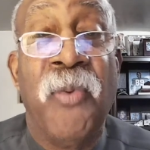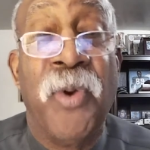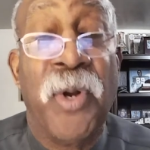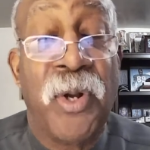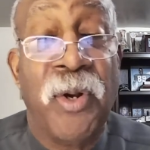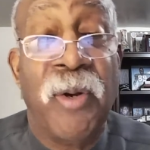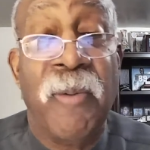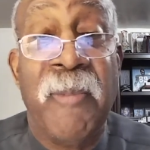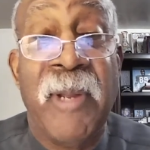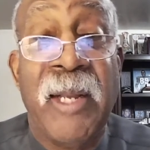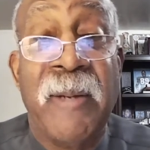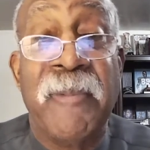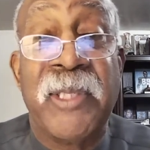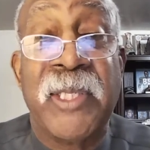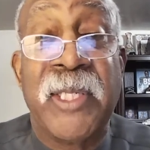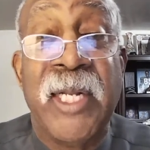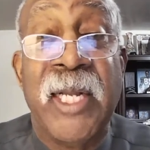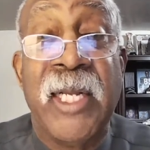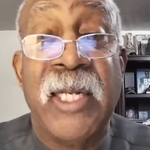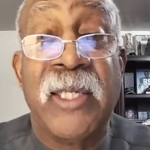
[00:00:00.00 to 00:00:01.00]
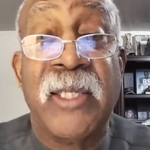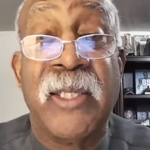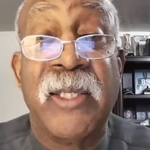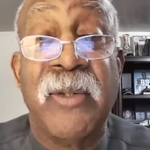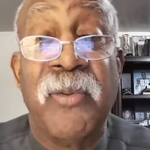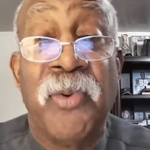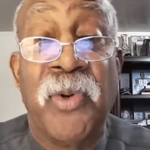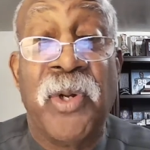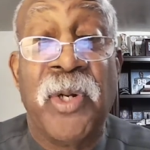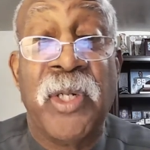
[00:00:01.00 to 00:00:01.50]
We're going to make
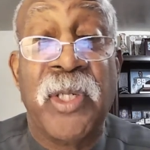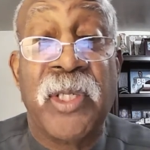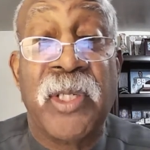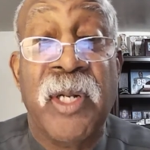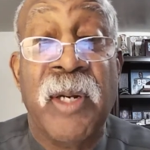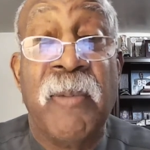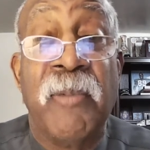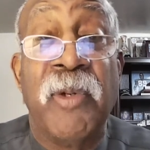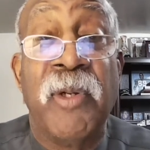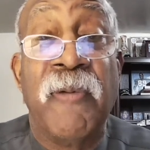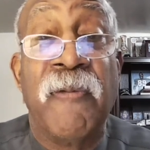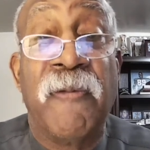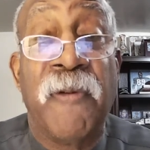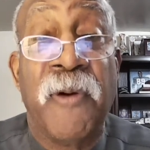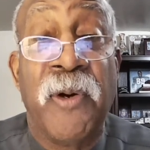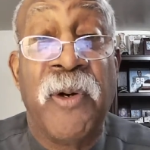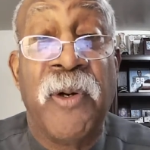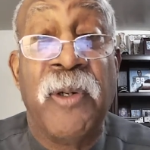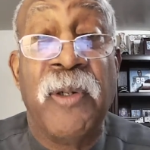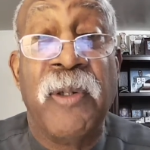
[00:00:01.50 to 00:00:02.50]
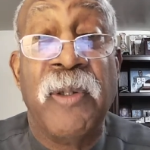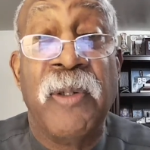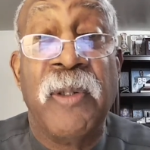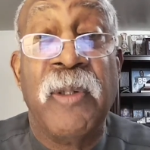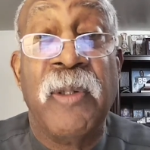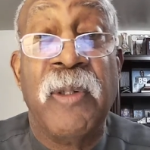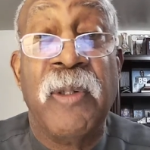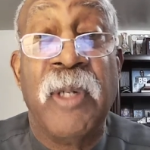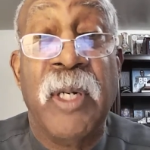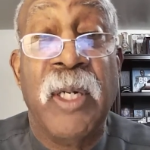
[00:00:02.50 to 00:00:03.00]
mistakes. We're going to stumble and fall
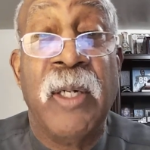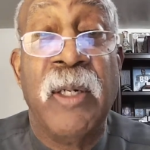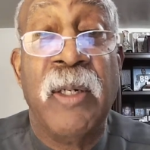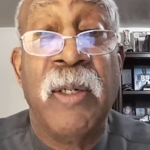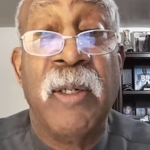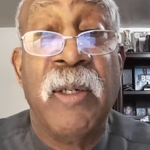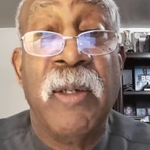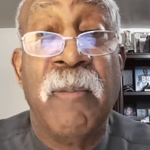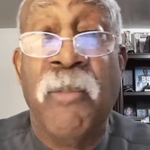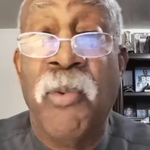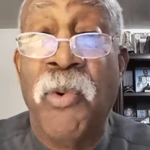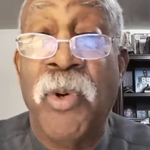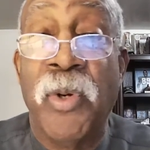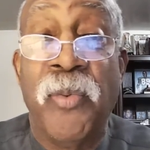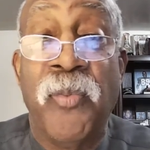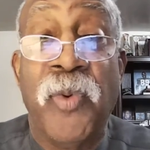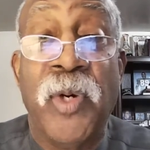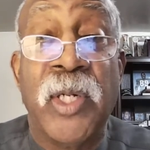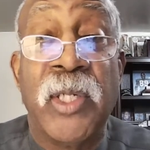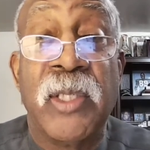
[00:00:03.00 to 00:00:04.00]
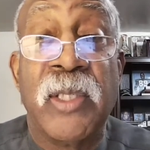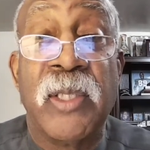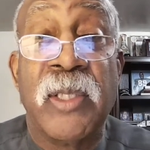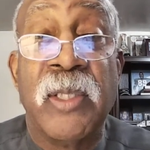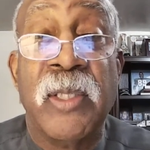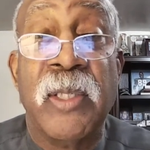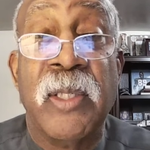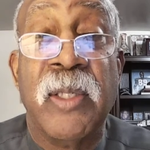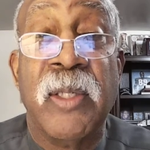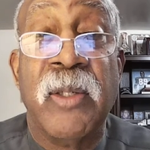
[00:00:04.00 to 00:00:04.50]
huh? more than
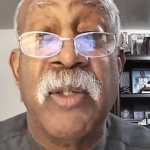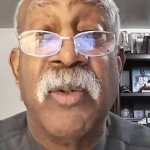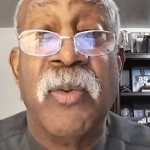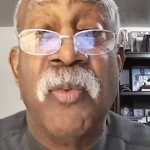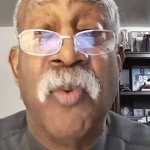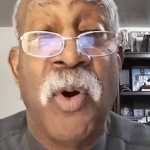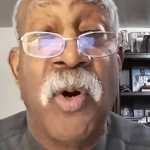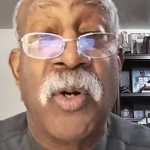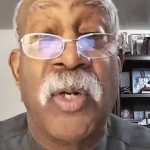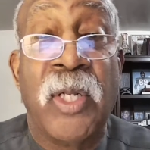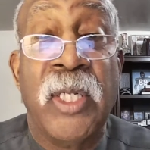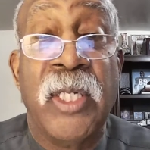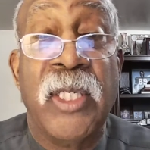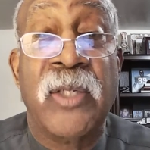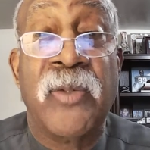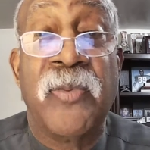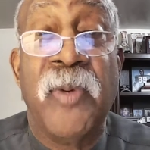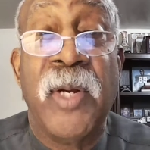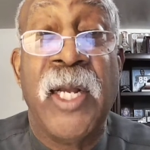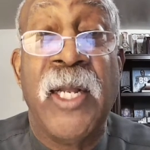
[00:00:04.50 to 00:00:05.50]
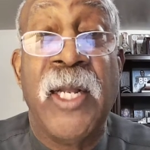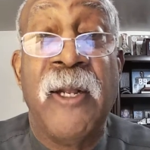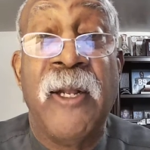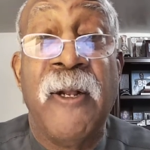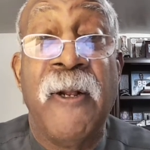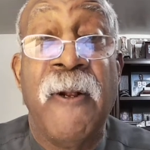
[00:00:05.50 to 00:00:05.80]
once walking this way.